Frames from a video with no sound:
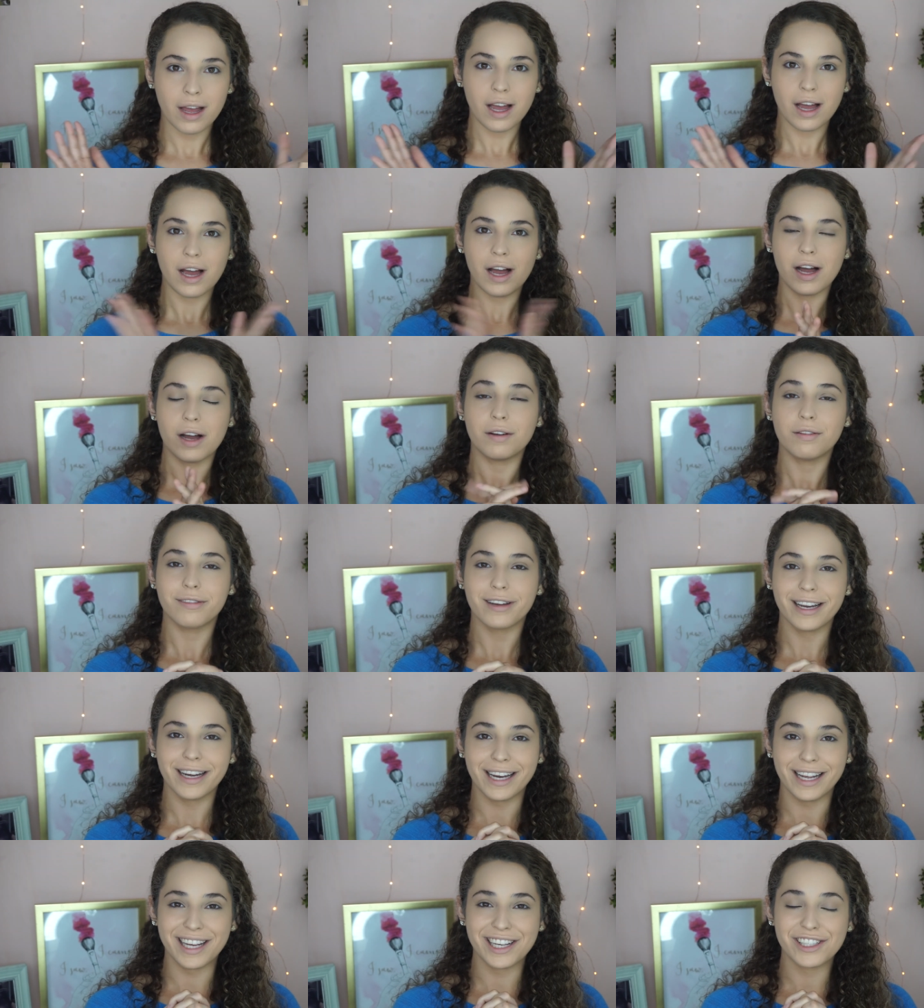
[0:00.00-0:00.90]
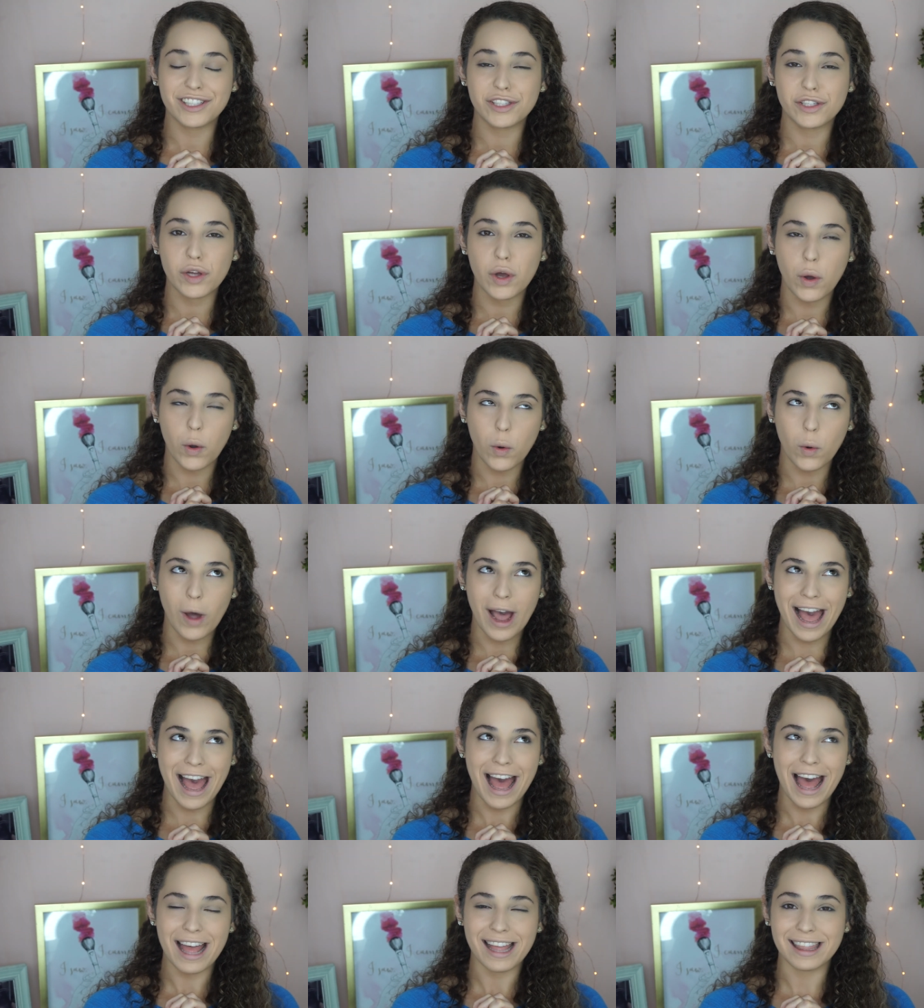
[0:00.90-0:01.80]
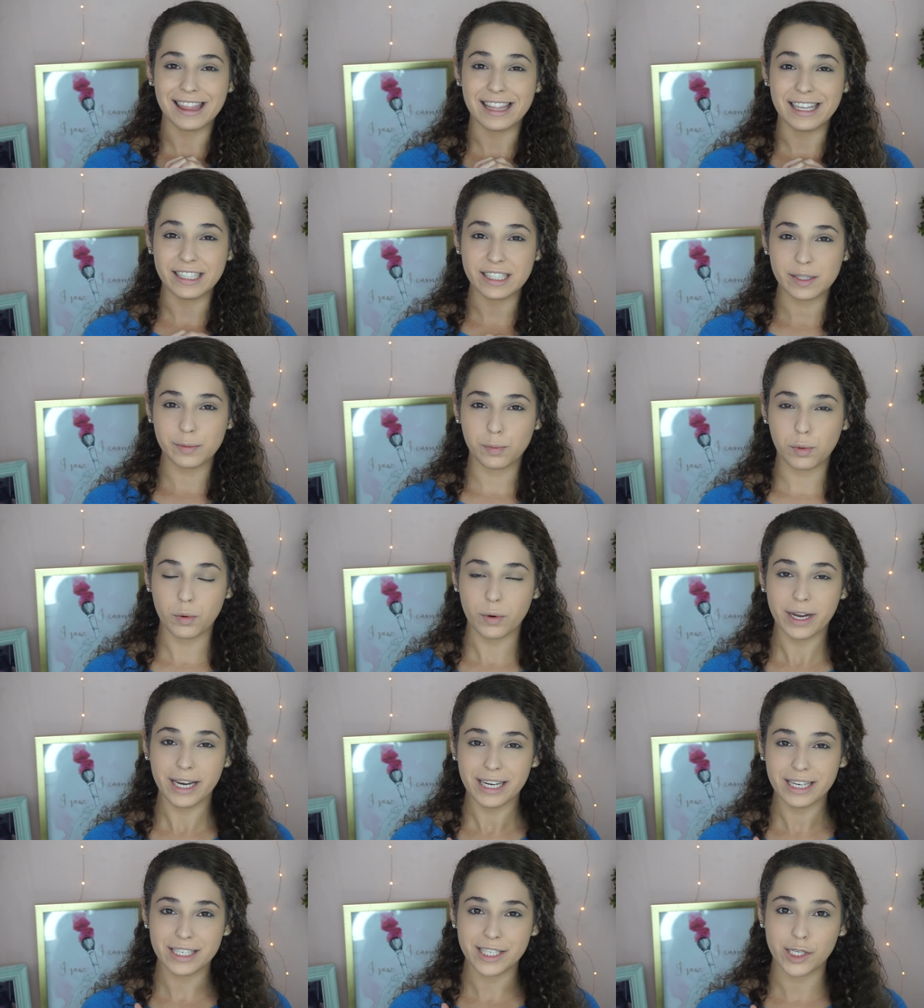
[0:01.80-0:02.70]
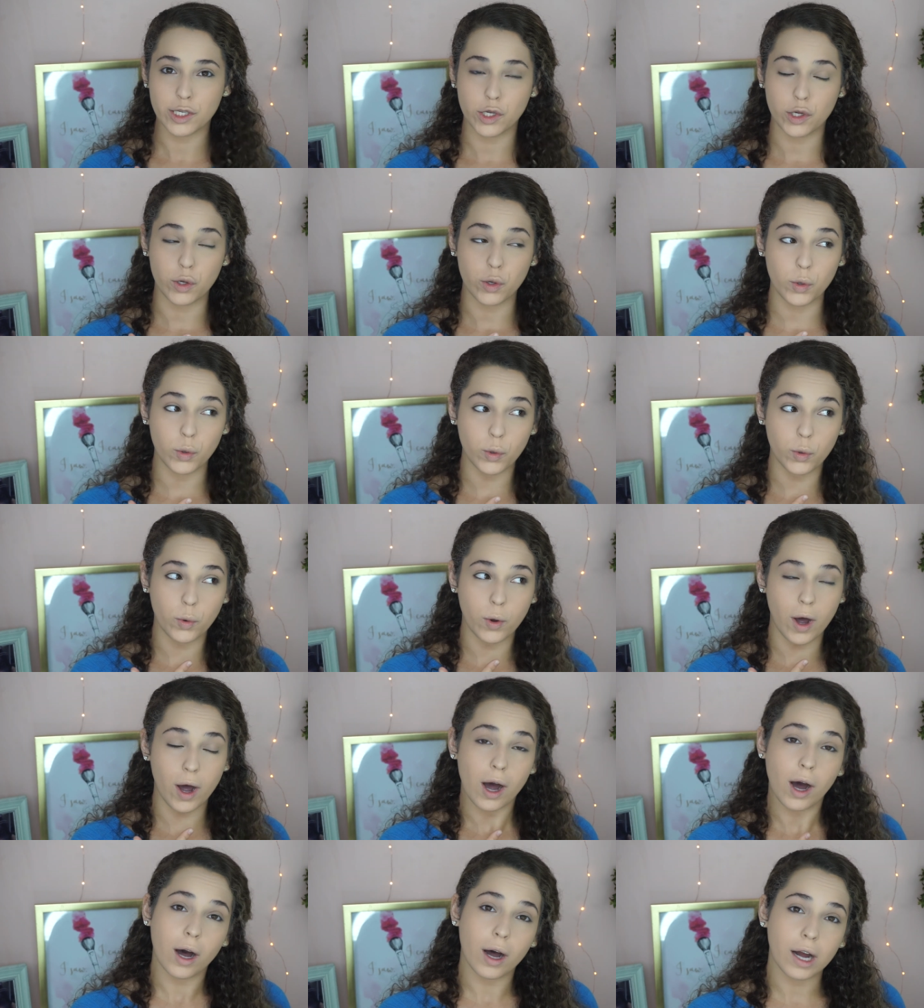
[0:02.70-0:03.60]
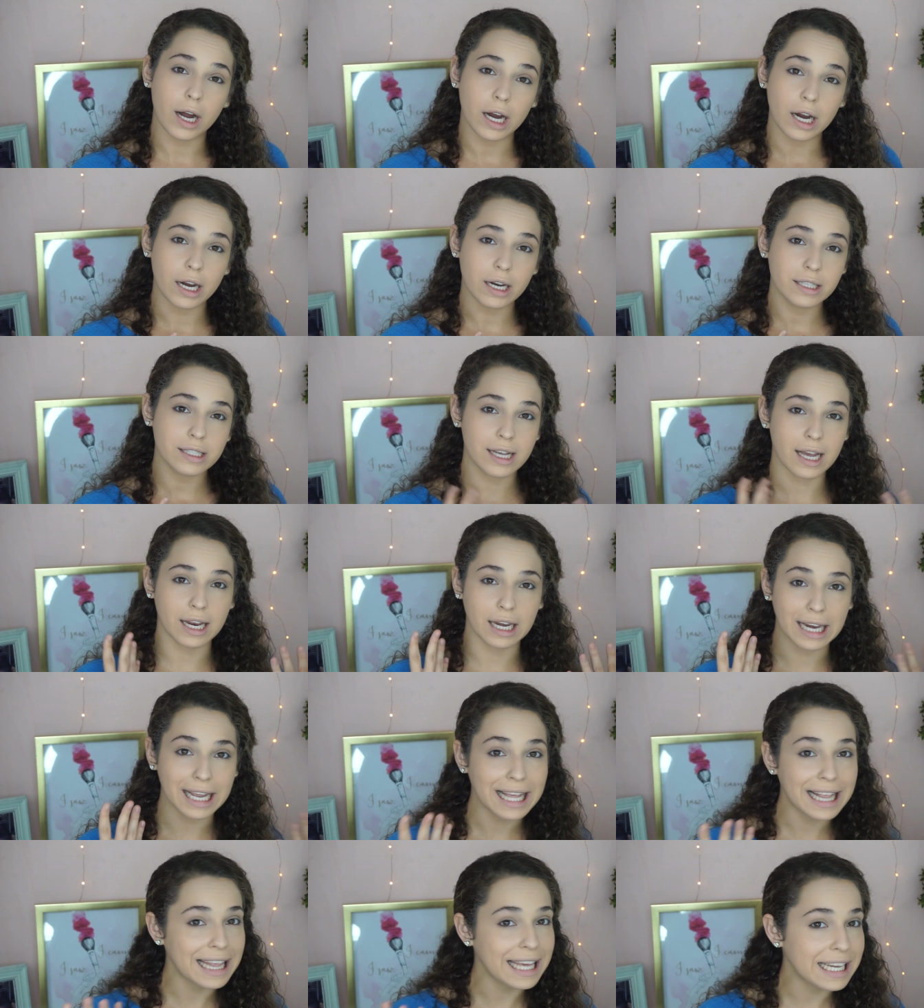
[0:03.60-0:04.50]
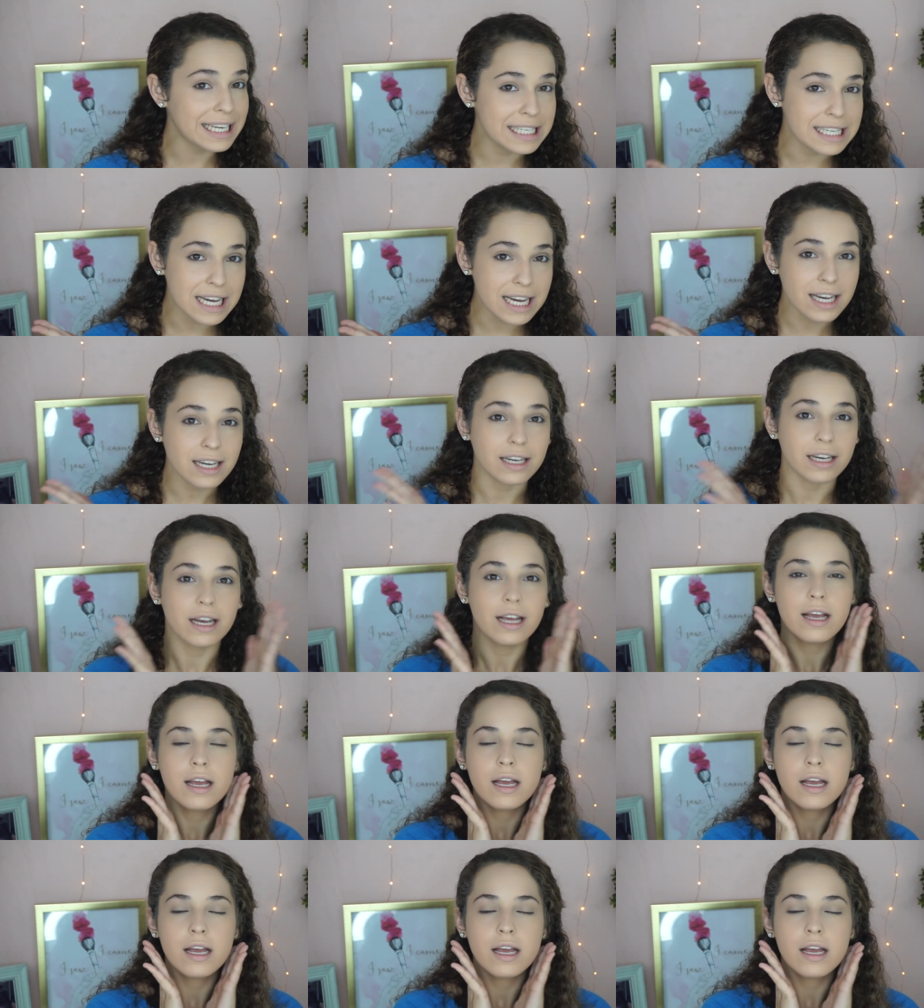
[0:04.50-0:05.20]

Alrighty, so at this point, you are technically done.